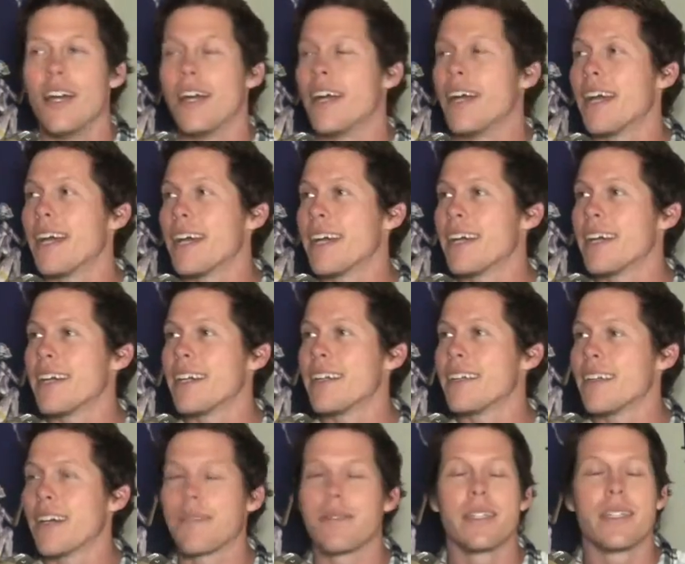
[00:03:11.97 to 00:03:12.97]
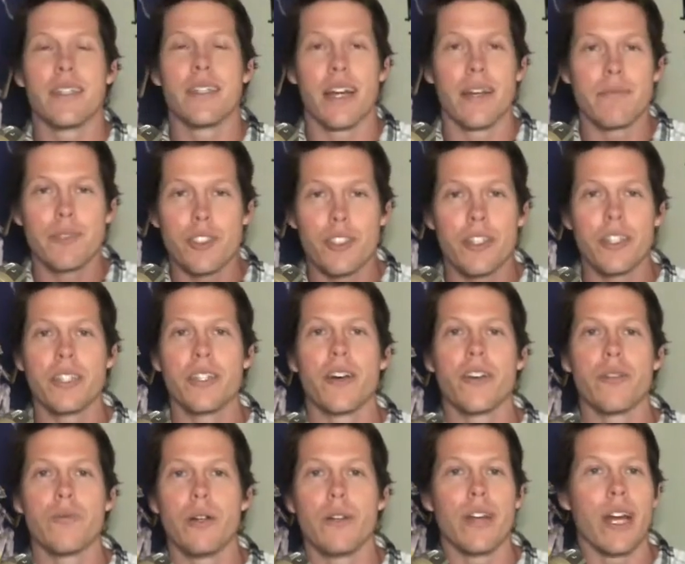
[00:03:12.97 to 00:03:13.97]
And, I mean, I'm sure you know the
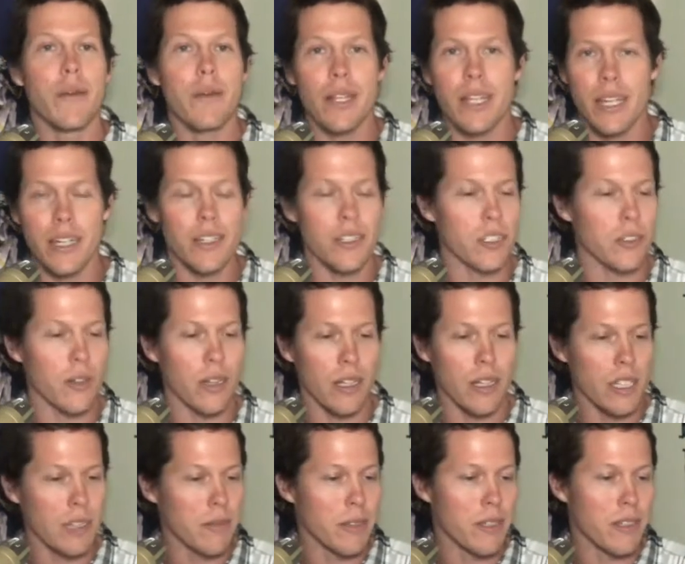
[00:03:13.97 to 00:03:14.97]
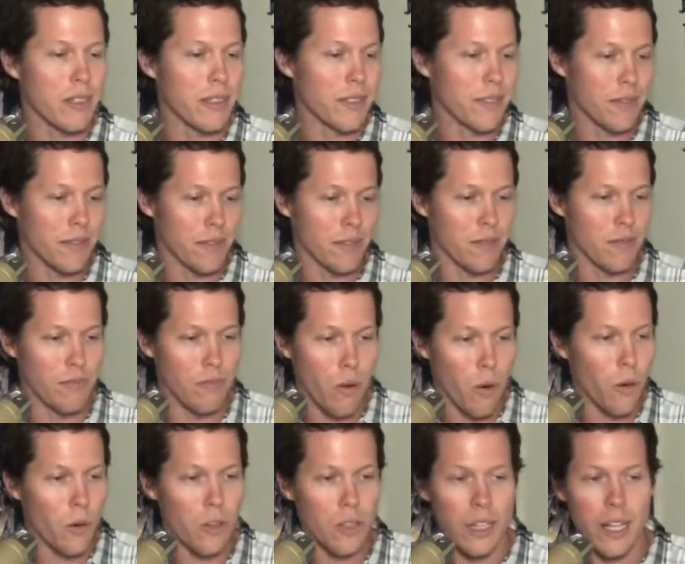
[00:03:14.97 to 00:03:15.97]
movie. I'm going to get into it a little bit
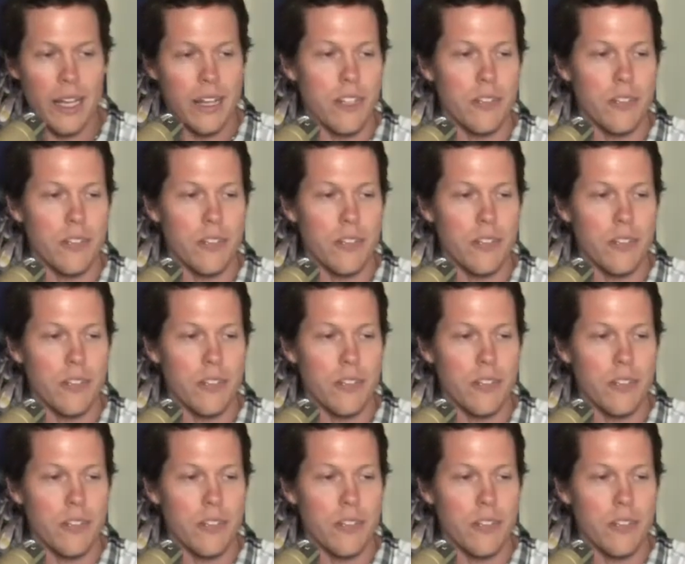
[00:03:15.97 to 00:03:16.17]
more later.